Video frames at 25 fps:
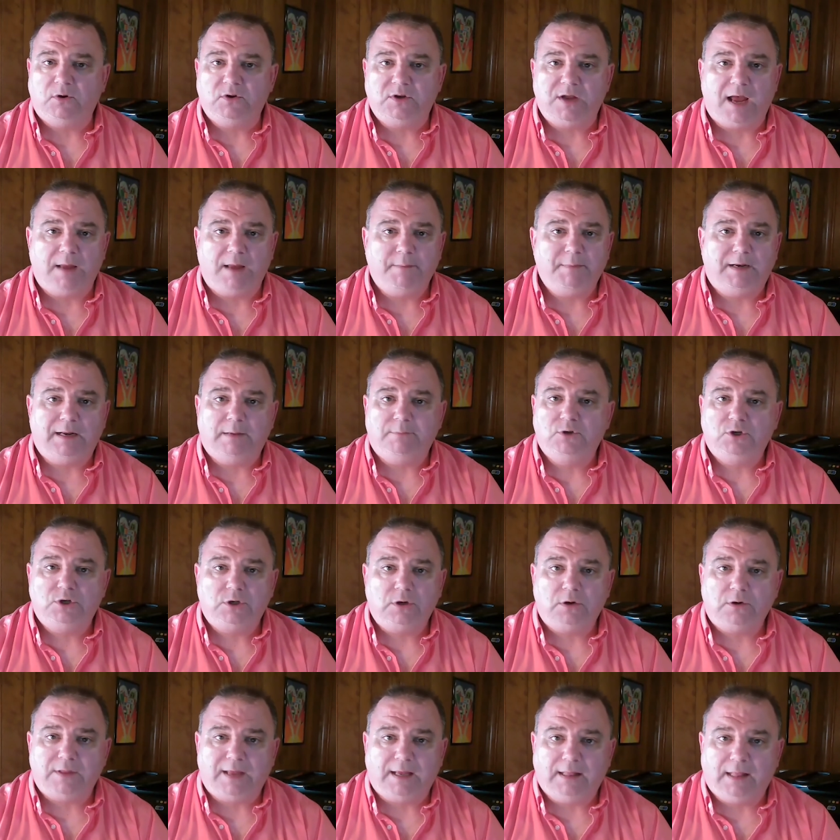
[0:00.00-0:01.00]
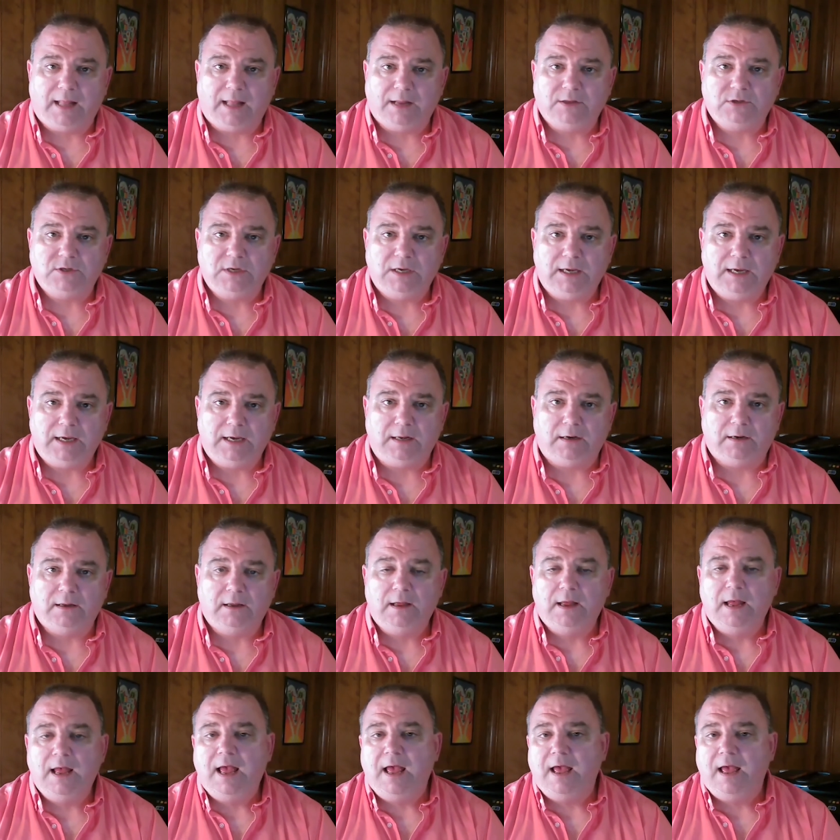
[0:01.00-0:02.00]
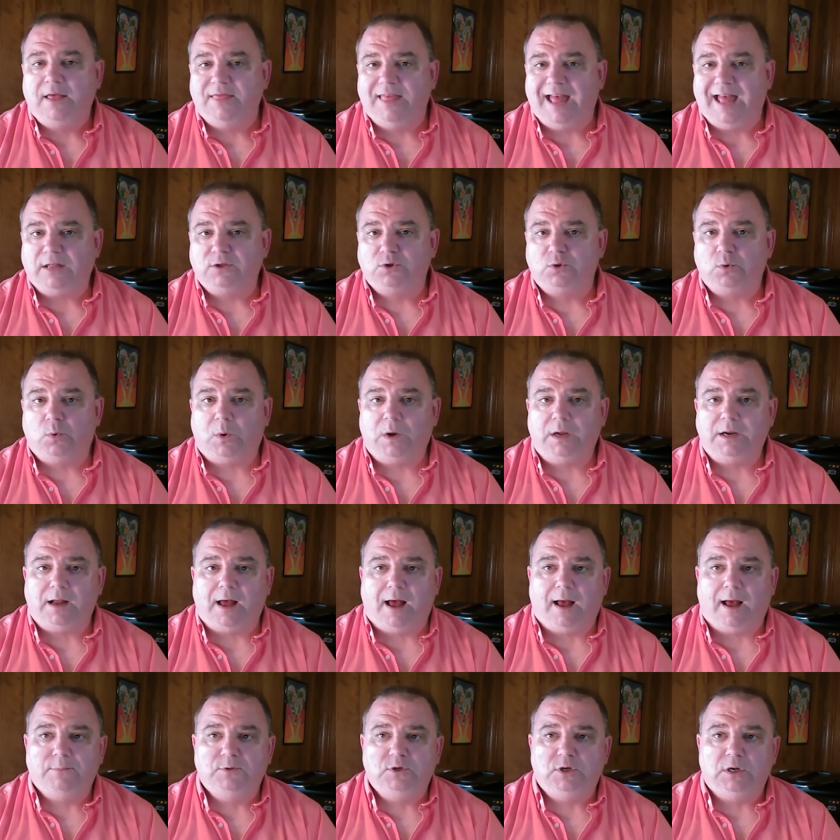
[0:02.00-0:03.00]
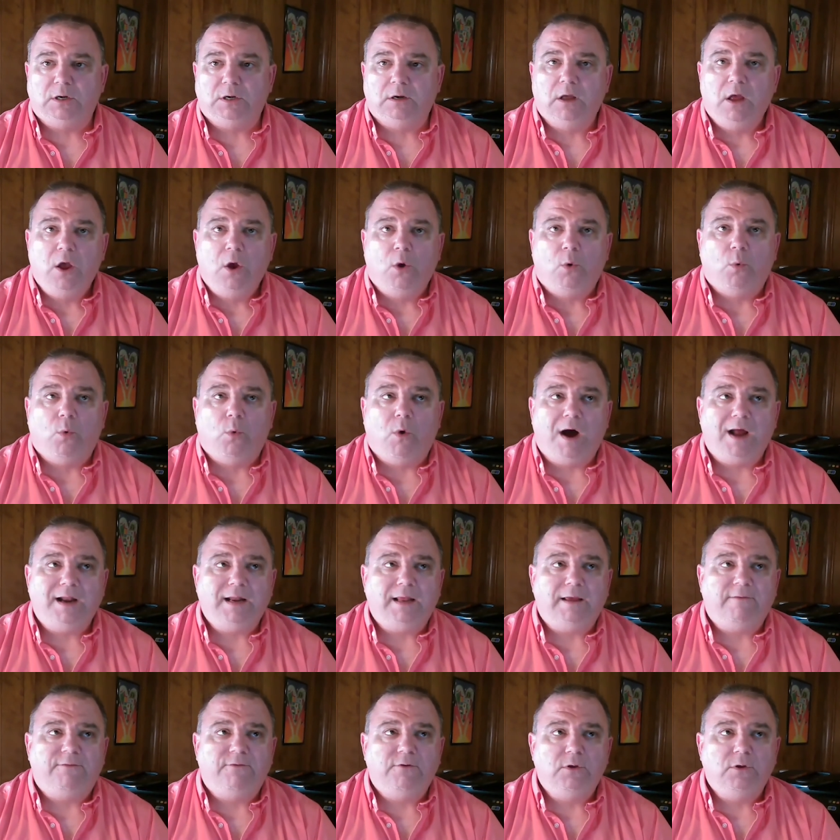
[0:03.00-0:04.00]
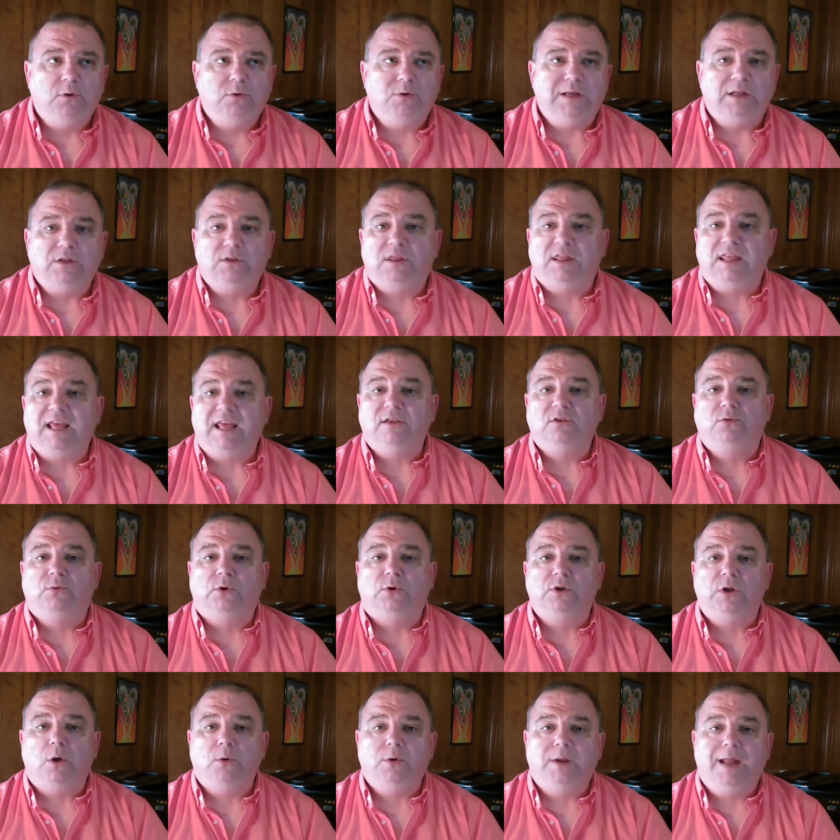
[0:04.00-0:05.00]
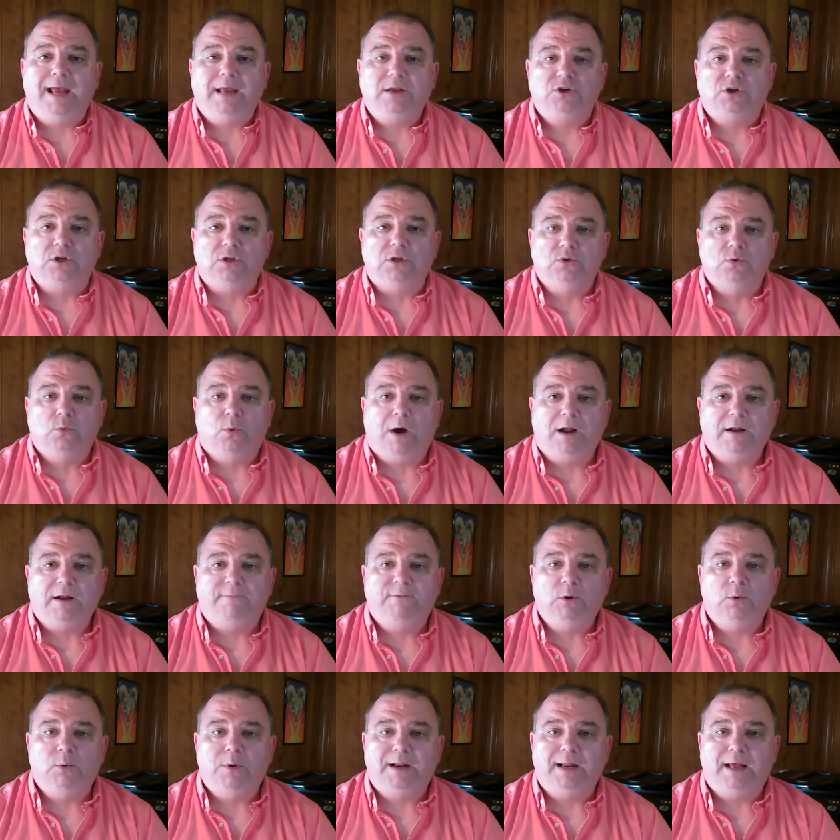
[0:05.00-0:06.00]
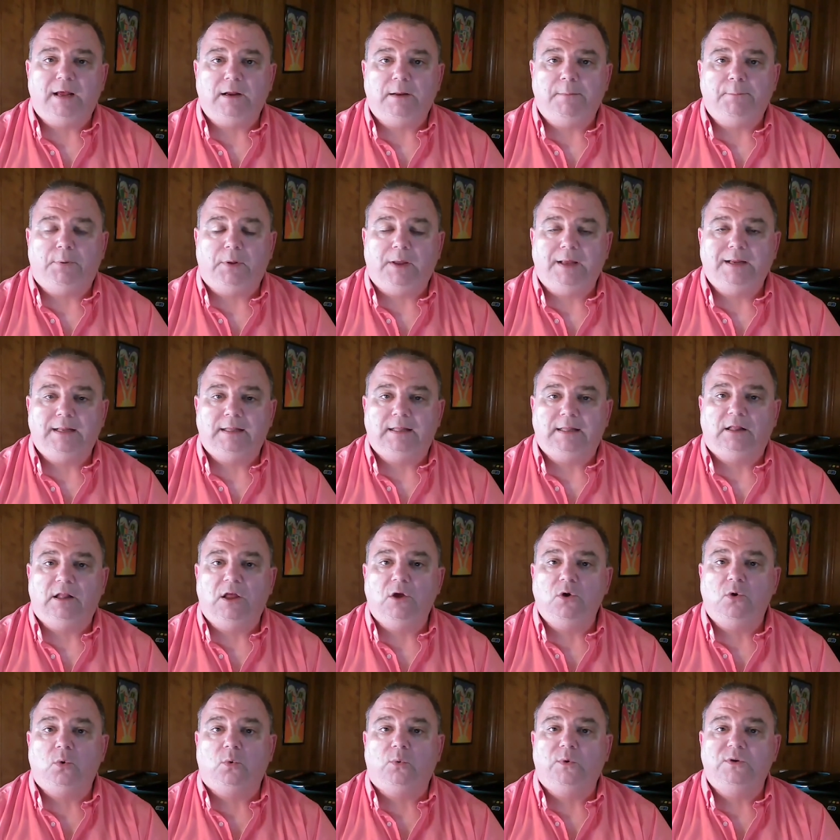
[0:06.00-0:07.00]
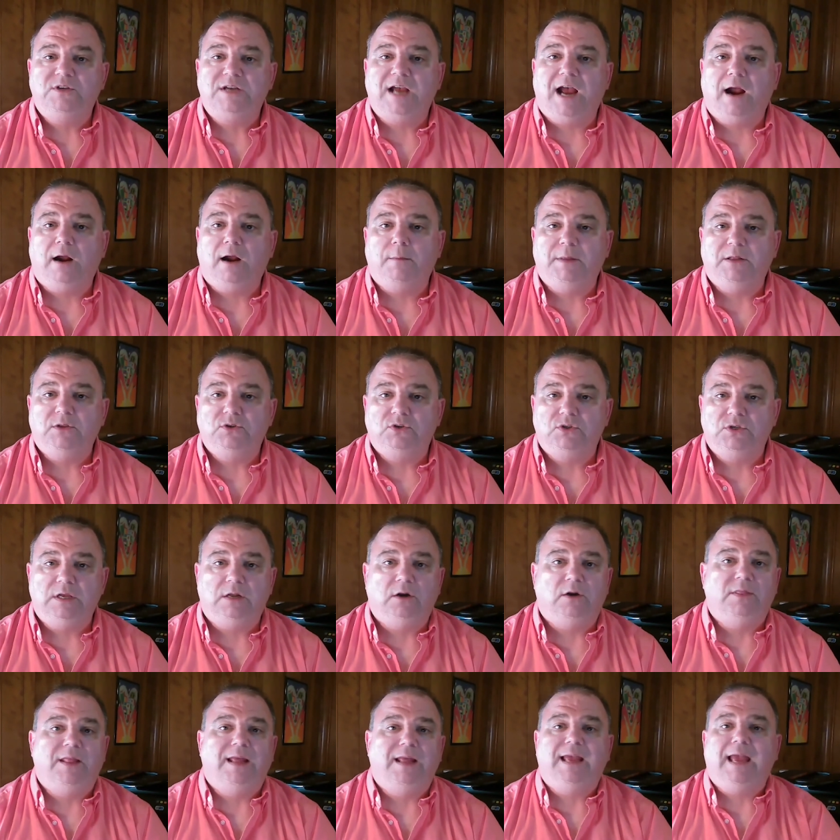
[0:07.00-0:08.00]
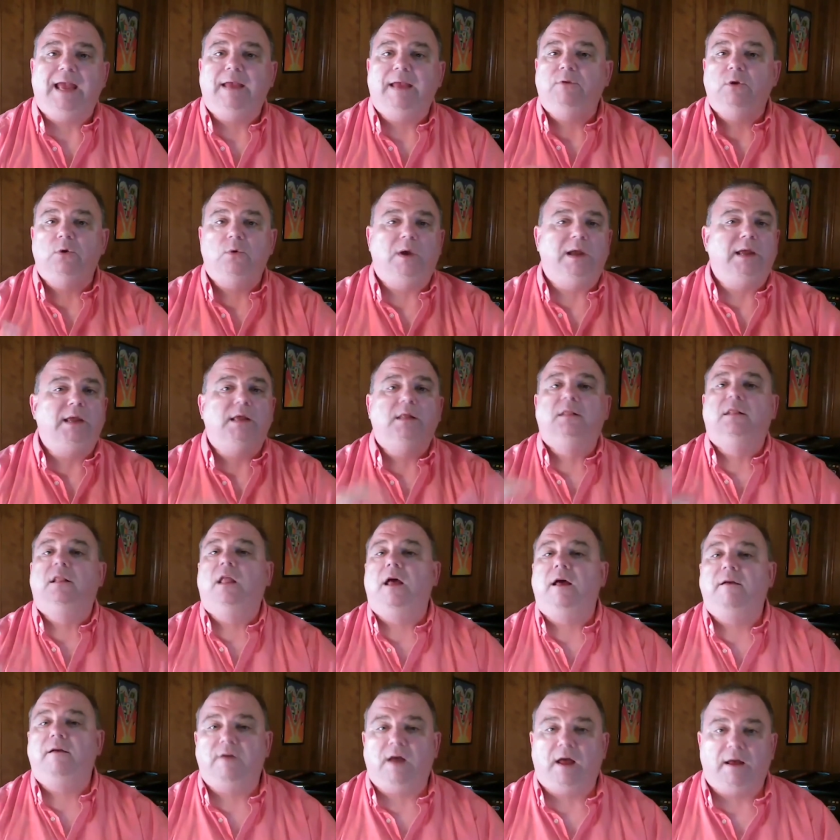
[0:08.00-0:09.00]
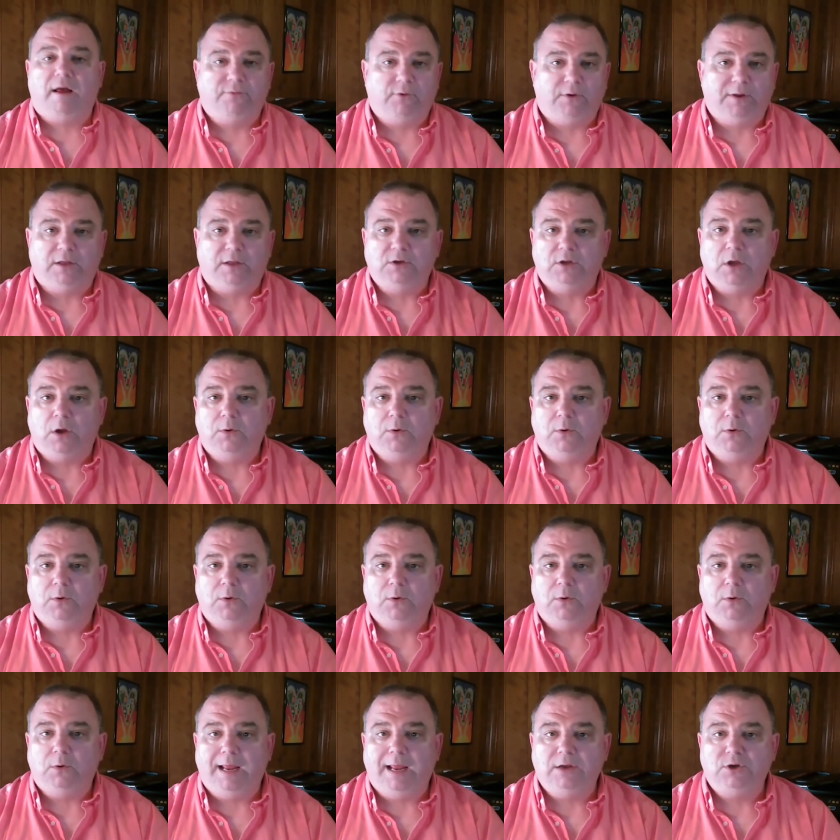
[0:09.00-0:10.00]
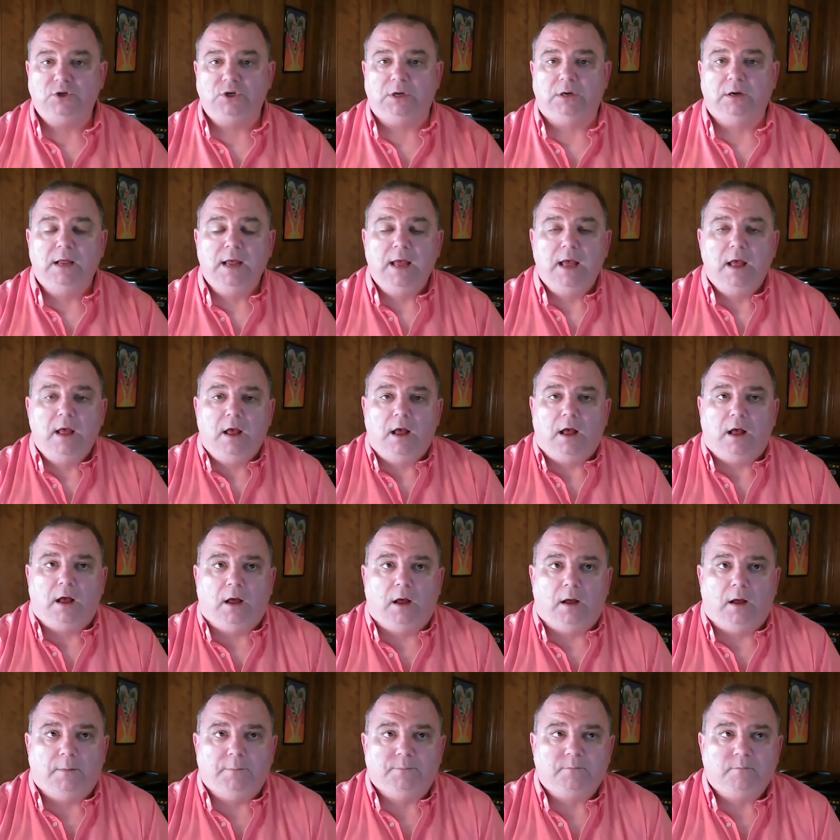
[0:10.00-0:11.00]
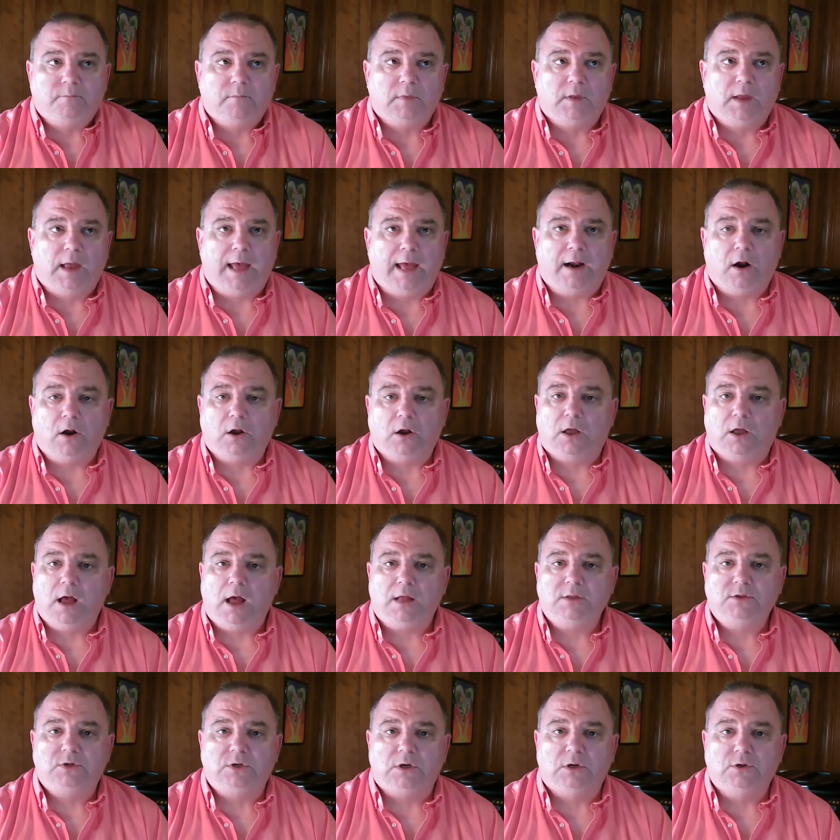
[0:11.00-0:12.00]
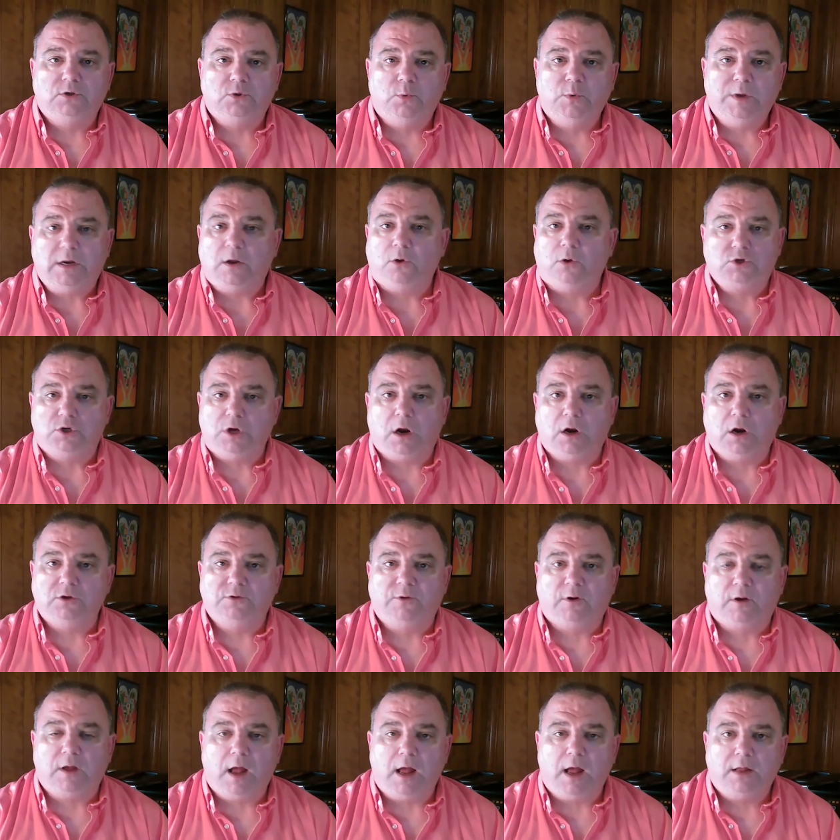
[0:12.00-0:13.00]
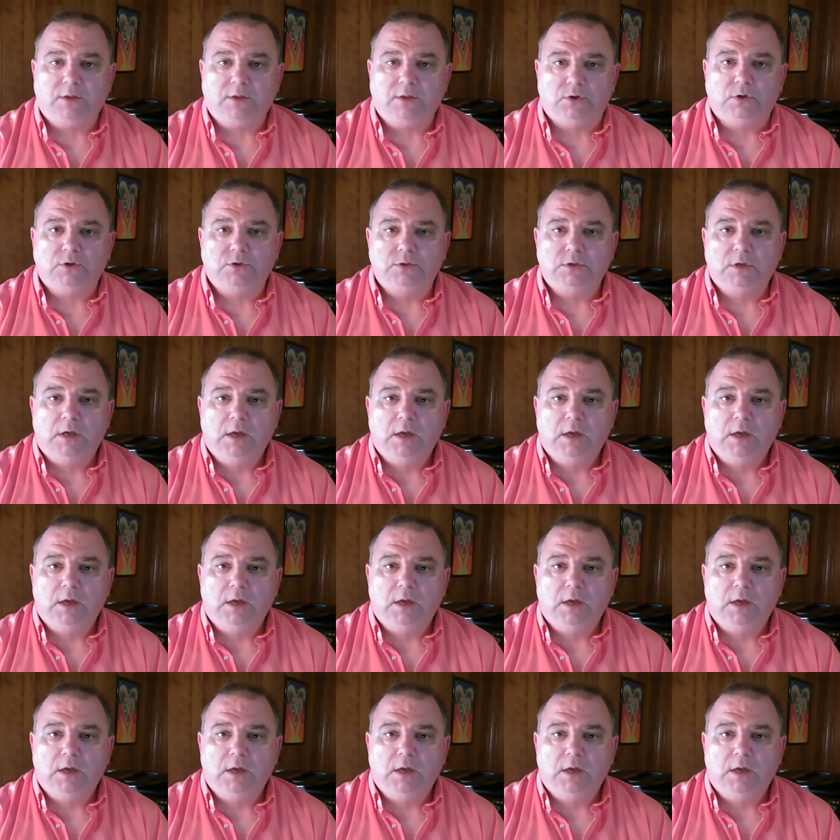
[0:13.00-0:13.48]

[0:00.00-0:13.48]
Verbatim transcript: time and I'm sure they like to eat. That's one option. What if you did things for donations? What if you went out and played at the local retirement center and they gave you a love offering, a donation? Um, at our concerts, we don't charge for concerts,